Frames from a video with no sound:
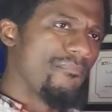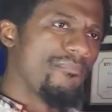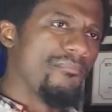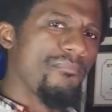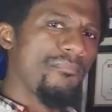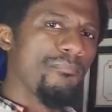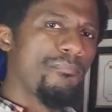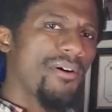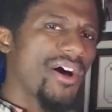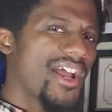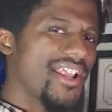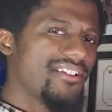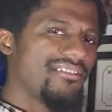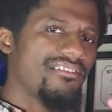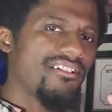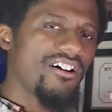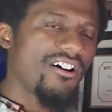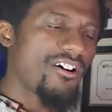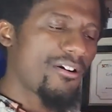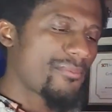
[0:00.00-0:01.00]
But
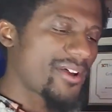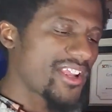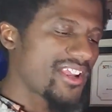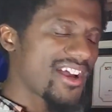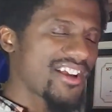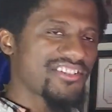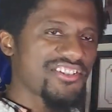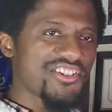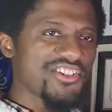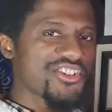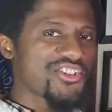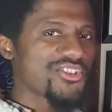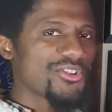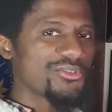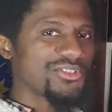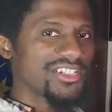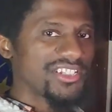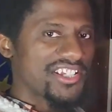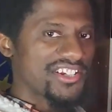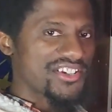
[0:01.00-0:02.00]
oh my gosh, this is so
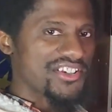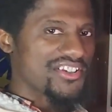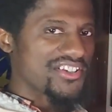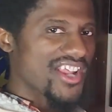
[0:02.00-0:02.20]
delicious.